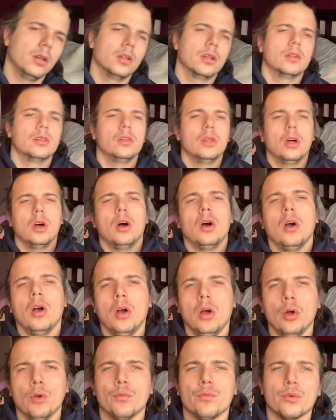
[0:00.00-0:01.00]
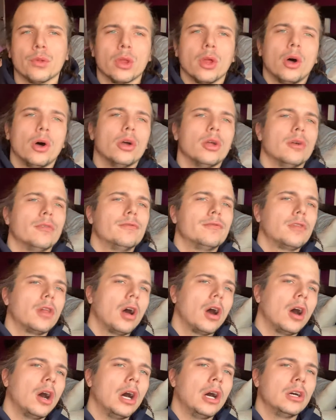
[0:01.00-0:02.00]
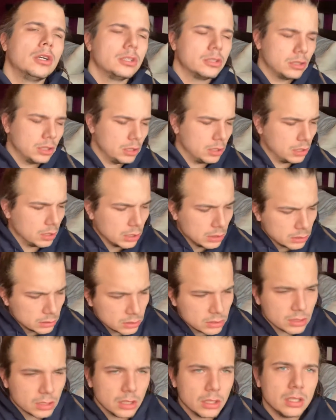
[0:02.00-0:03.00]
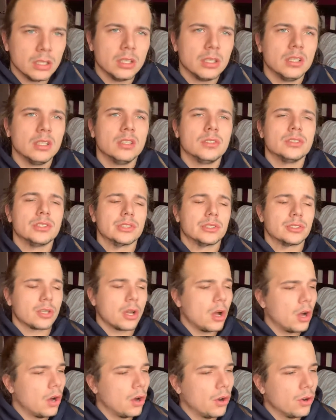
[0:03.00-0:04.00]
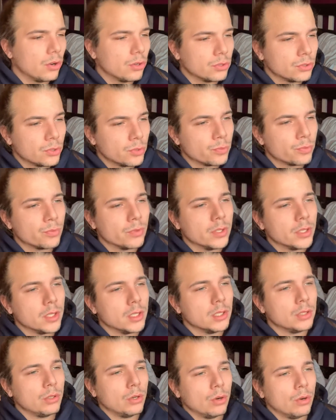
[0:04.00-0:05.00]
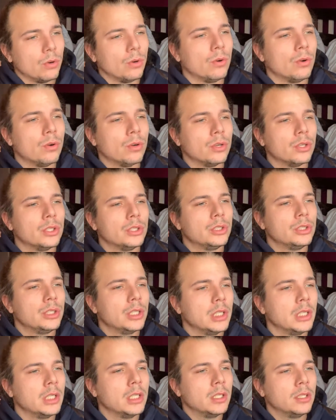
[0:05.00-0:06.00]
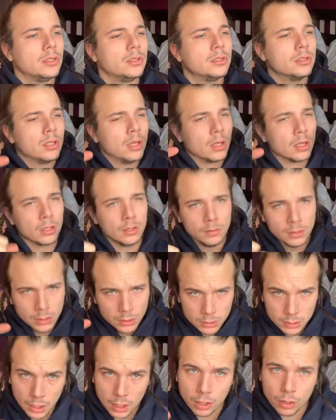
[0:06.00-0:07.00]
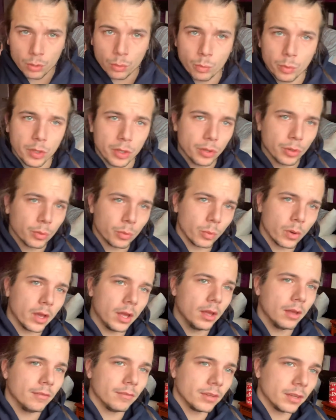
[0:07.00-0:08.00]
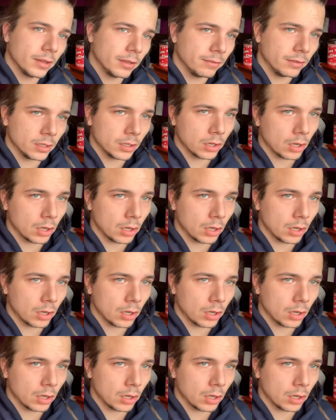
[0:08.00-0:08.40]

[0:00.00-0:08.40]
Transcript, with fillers: love with all your flaws and sin. Your scars are really gorgeous. Not a weird way of giving